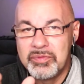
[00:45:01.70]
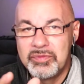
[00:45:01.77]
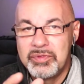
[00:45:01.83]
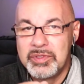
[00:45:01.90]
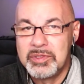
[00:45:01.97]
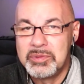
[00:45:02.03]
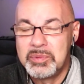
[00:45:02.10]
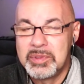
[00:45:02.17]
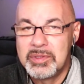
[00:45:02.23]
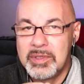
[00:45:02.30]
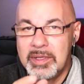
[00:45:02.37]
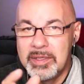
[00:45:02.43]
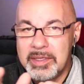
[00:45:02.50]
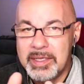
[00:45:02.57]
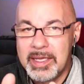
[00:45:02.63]
filled with
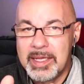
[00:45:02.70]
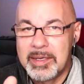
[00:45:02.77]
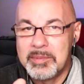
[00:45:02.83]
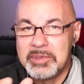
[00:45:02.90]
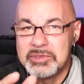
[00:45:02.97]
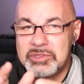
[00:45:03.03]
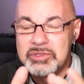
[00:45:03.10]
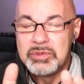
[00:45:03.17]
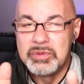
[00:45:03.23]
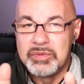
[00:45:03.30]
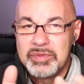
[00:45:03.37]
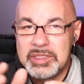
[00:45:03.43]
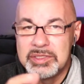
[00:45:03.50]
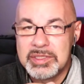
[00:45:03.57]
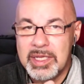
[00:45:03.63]
all the animals, 2
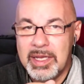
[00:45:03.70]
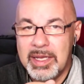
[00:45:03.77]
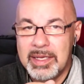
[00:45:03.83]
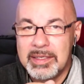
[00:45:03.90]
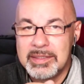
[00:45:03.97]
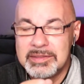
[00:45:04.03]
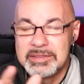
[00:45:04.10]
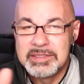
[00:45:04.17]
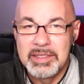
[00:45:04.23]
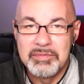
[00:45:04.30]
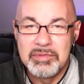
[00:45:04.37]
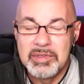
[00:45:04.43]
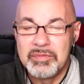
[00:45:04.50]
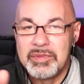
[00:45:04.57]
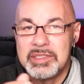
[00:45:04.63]
of each kind and
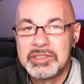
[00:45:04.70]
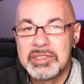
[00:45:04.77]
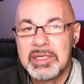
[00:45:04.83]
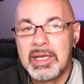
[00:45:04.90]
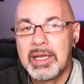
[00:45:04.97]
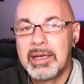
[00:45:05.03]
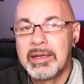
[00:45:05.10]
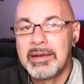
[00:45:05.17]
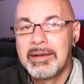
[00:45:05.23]
7 of each kind.